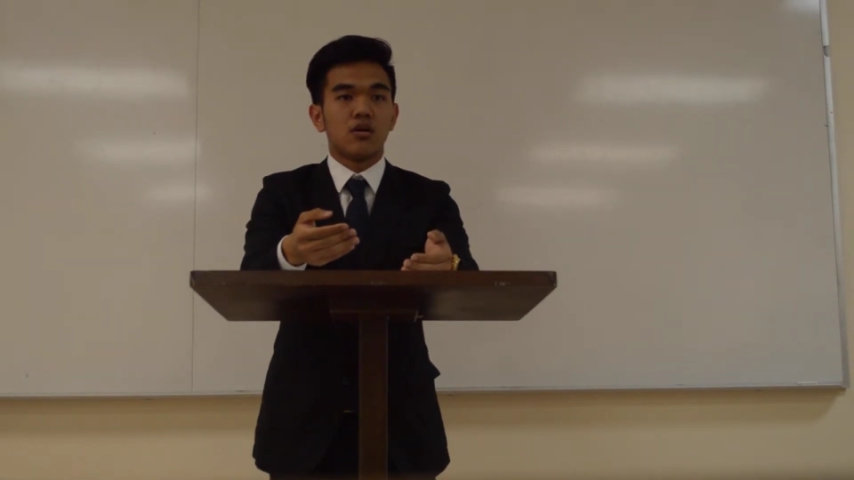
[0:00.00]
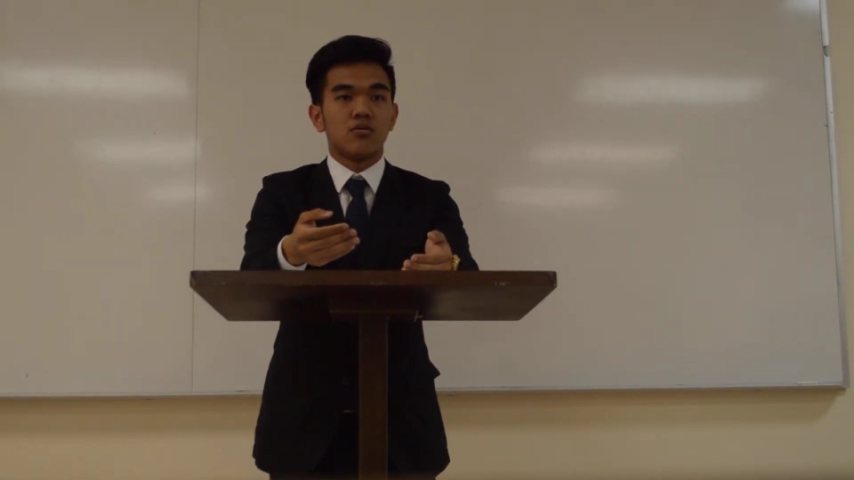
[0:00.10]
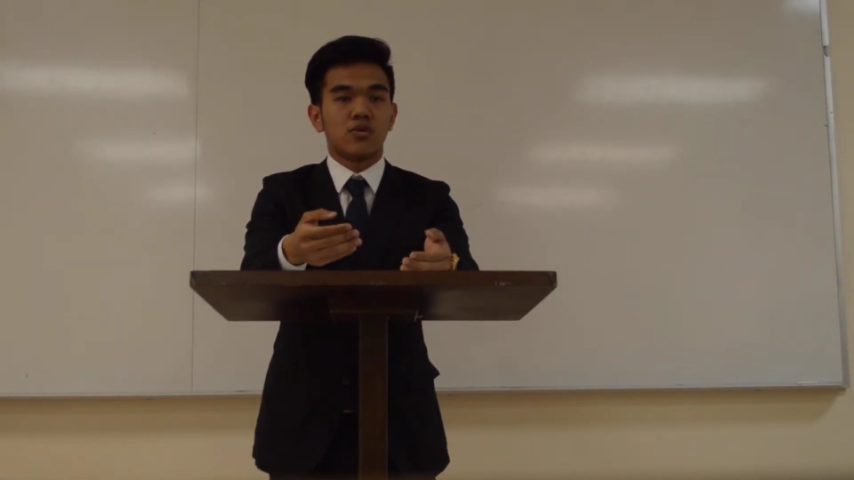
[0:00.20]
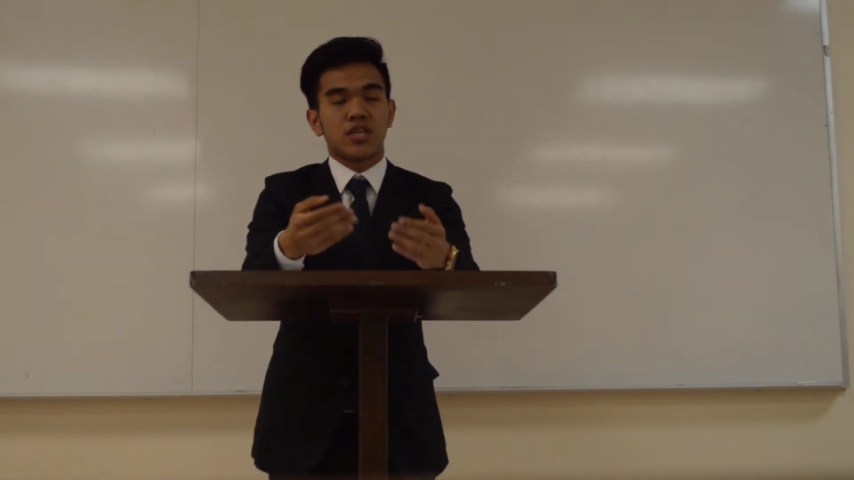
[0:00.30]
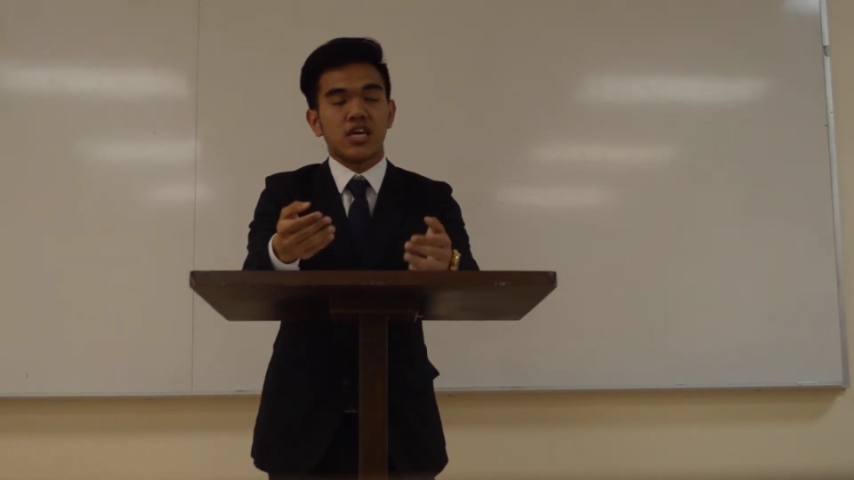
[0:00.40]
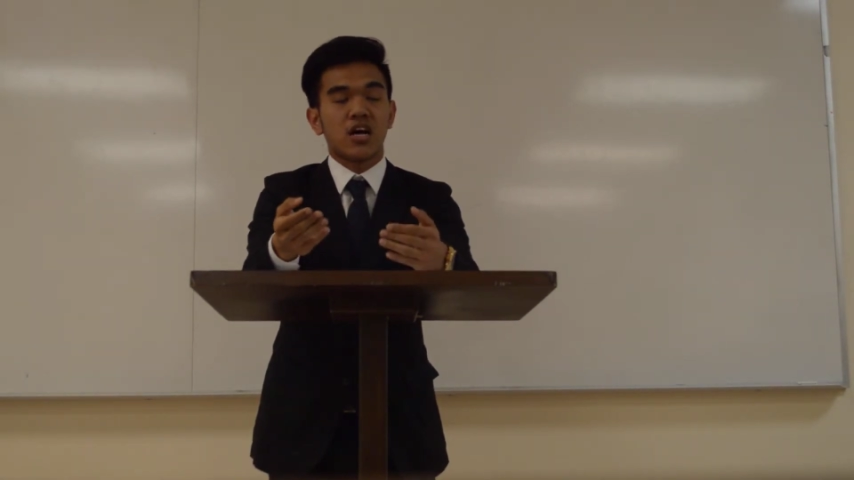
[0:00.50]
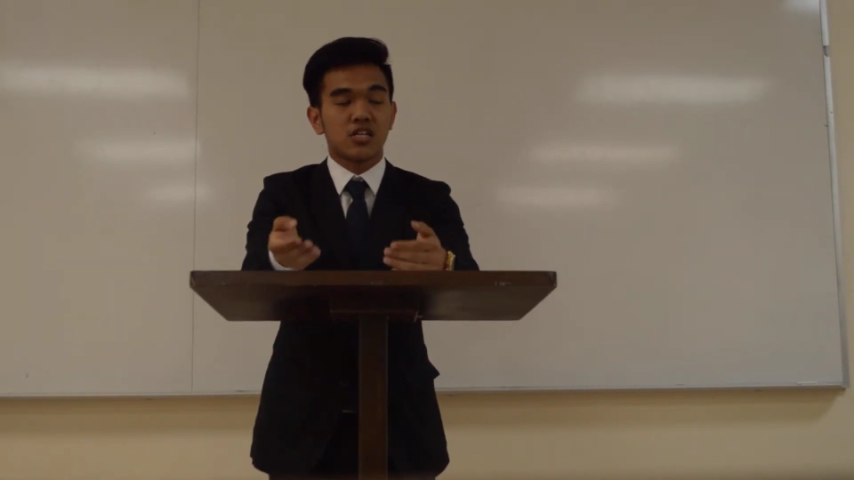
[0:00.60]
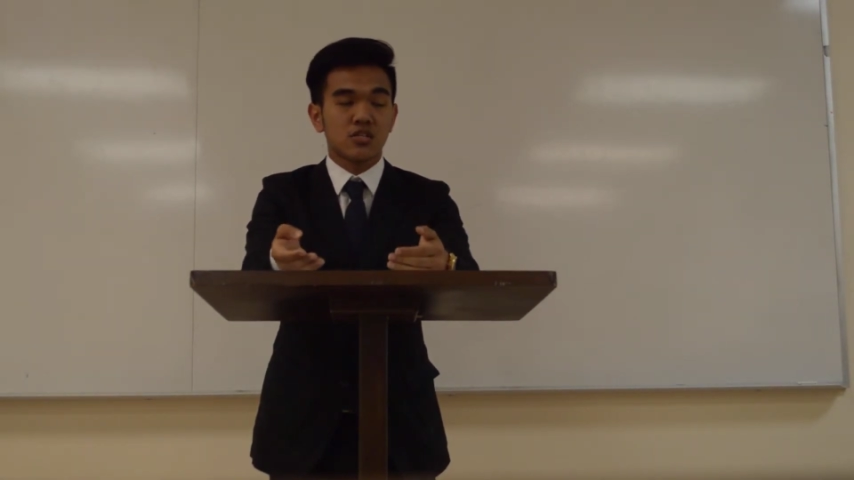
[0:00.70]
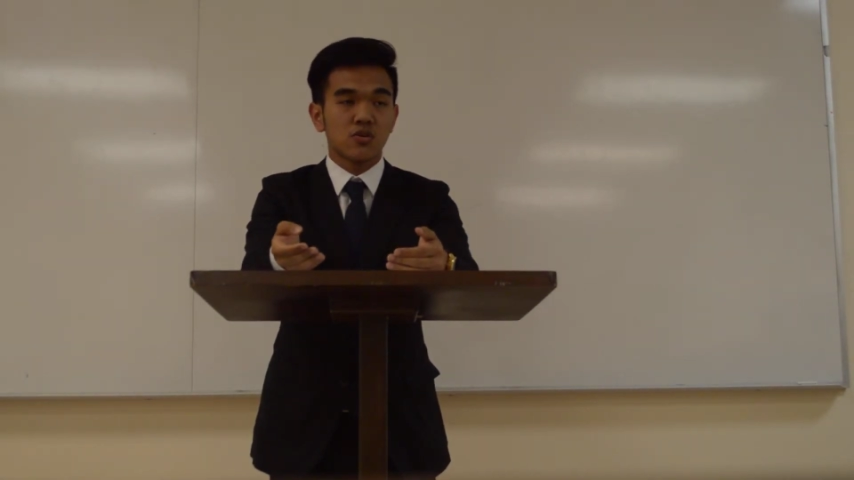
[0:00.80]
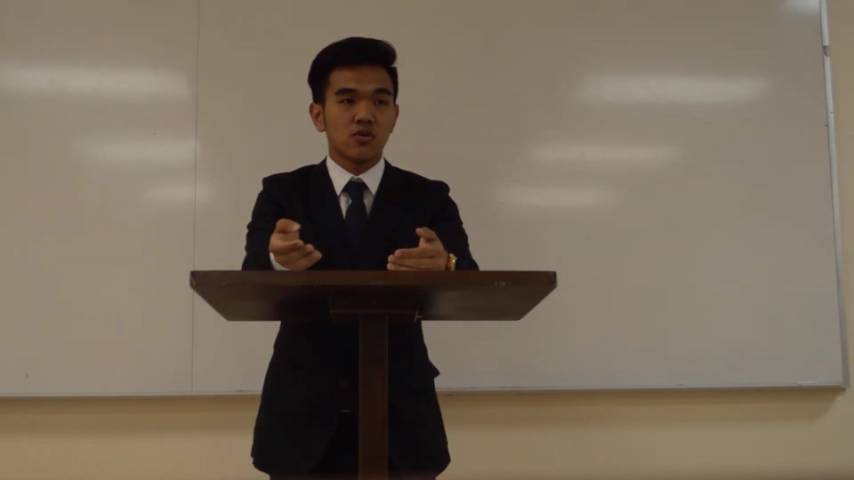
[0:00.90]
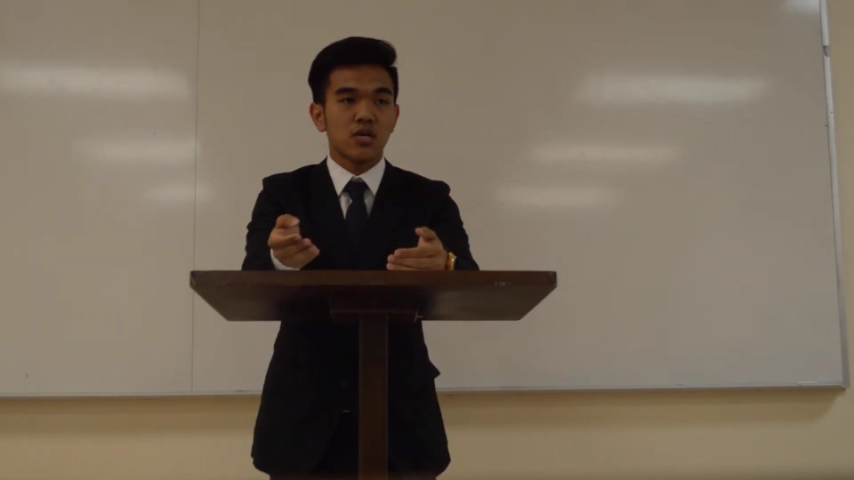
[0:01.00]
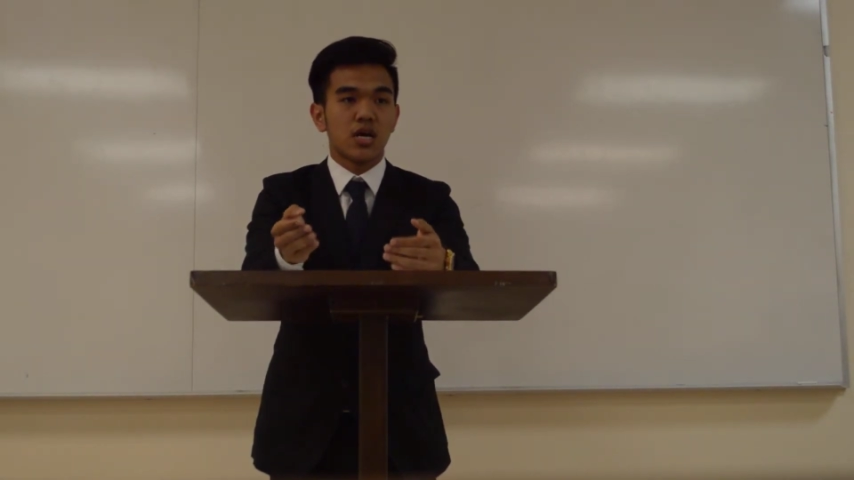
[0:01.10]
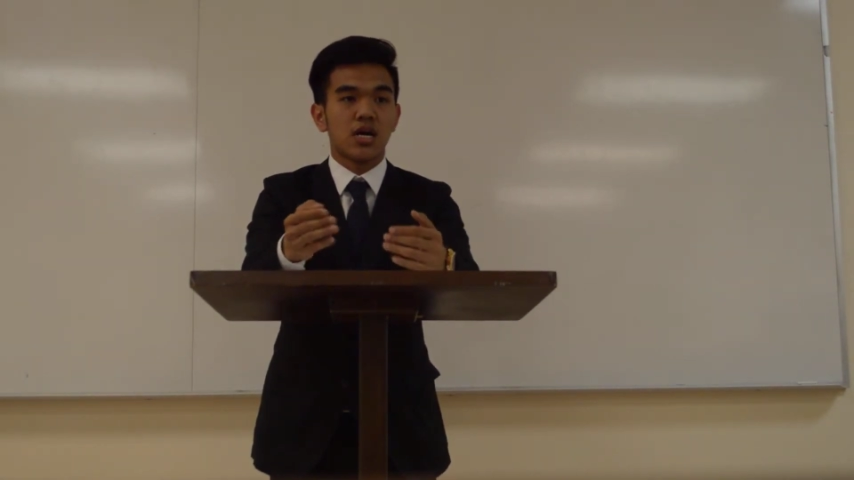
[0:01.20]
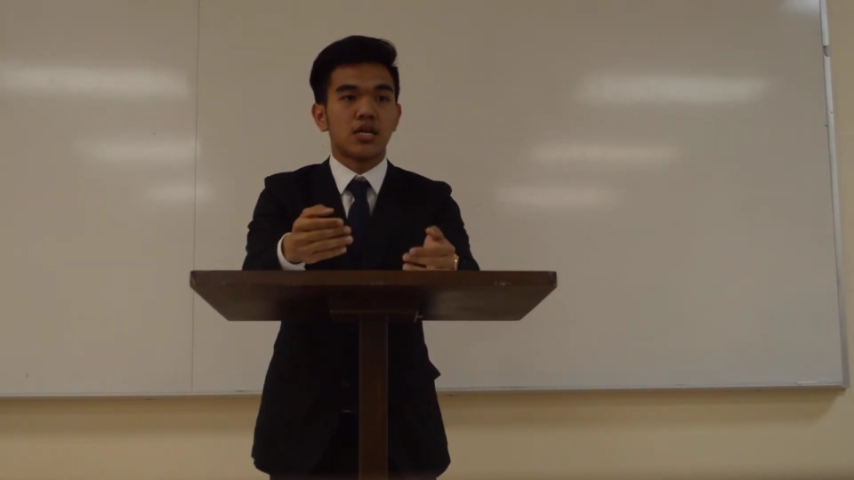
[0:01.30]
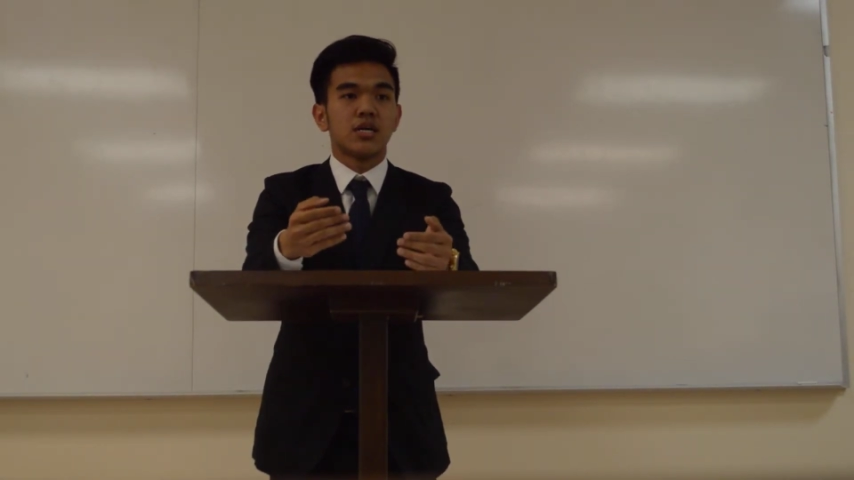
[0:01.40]
with the other school
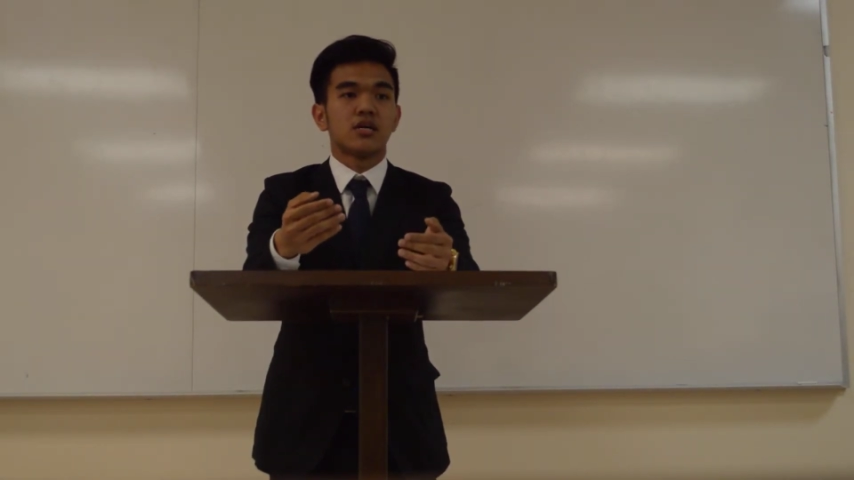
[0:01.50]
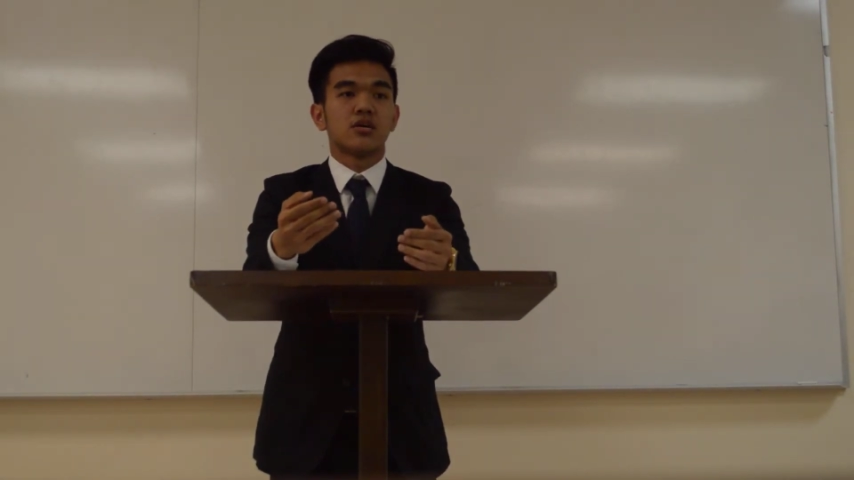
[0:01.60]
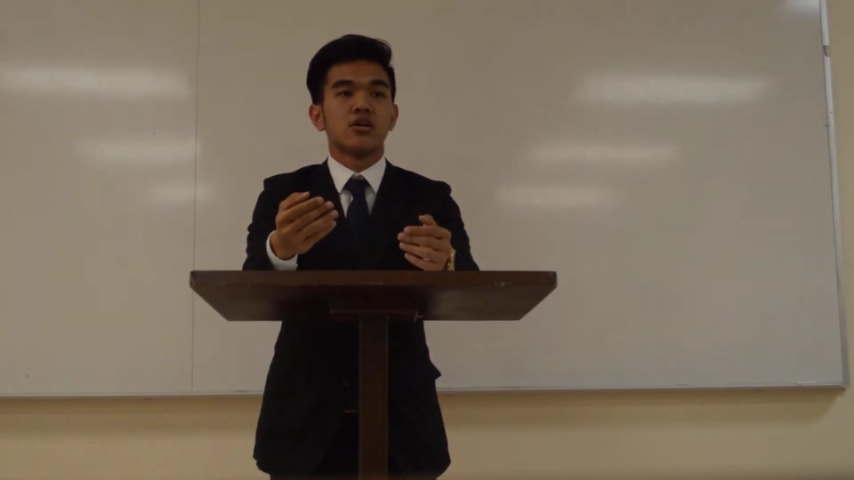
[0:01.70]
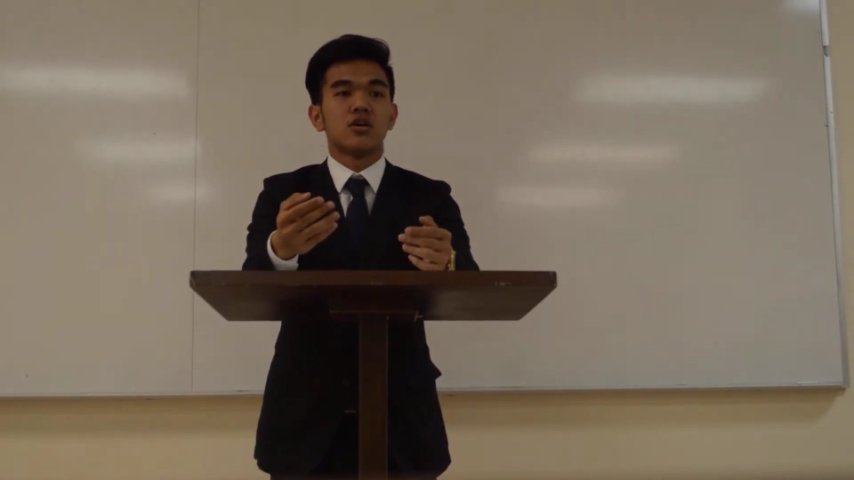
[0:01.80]
under